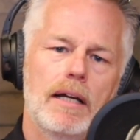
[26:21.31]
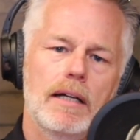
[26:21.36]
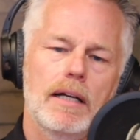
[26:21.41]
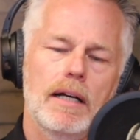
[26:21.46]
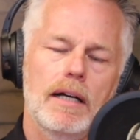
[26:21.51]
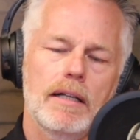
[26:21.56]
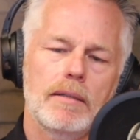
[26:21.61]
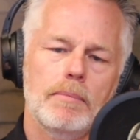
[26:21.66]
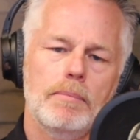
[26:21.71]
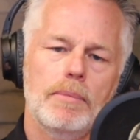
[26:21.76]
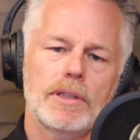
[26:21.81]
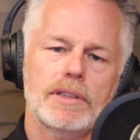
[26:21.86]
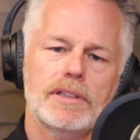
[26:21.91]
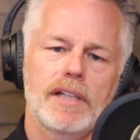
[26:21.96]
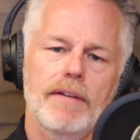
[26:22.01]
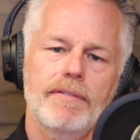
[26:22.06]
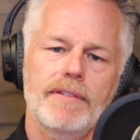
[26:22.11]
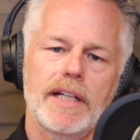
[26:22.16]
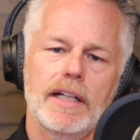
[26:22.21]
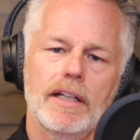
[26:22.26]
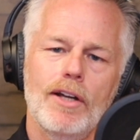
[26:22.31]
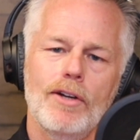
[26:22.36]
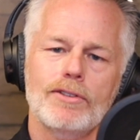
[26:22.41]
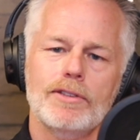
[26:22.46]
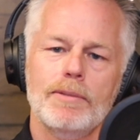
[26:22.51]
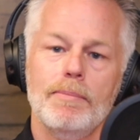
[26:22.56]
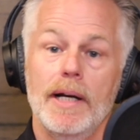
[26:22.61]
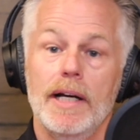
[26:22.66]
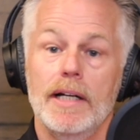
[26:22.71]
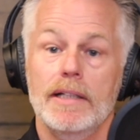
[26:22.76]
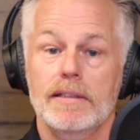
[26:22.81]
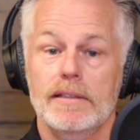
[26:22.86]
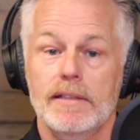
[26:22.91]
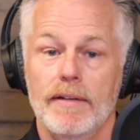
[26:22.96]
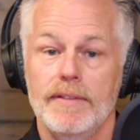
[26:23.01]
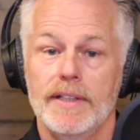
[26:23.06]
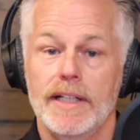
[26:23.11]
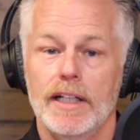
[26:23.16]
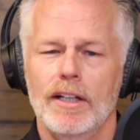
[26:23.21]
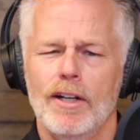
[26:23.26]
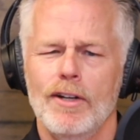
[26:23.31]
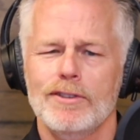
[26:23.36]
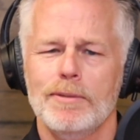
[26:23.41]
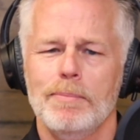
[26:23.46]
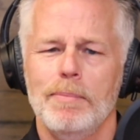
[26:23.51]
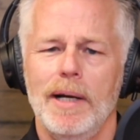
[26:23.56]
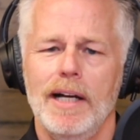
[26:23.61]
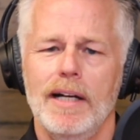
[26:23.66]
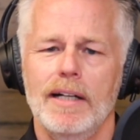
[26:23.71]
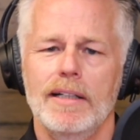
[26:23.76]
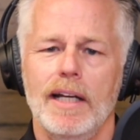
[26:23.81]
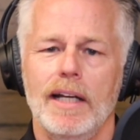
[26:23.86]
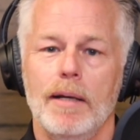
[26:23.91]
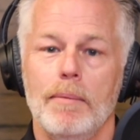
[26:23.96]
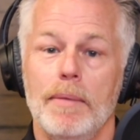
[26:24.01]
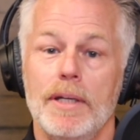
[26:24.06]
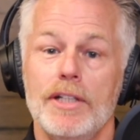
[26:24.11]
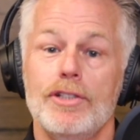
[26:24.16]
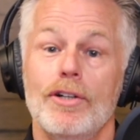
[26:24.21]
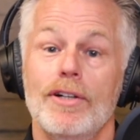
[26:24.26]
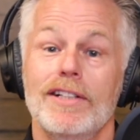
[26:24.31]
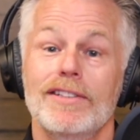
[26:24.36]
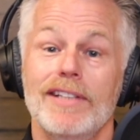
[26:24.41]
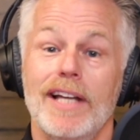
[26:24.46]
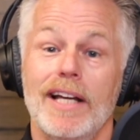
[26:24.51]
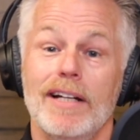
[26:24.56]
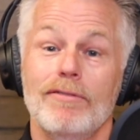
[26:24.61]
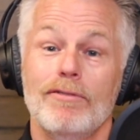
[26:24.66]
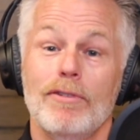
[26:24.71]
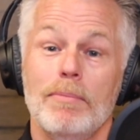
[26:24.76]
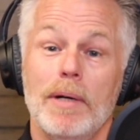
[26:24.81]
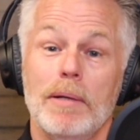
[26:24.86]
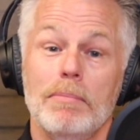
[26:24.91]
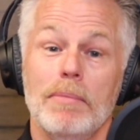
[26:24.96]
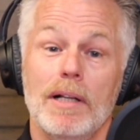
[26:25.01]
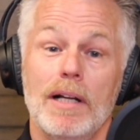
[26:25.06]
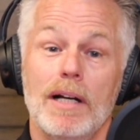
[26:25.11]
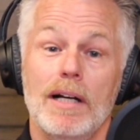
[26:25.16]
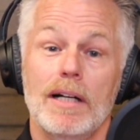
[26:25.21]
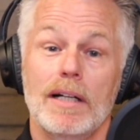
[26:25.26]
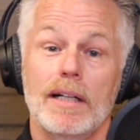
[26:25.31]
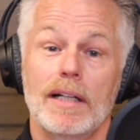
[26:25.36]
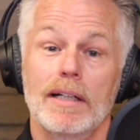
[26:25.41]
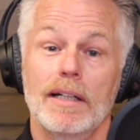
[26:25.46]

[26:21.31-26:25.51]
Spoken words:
the book 17 Laws of Marriage, 17 Laws of Parenting, and be sure to sign up for my blog.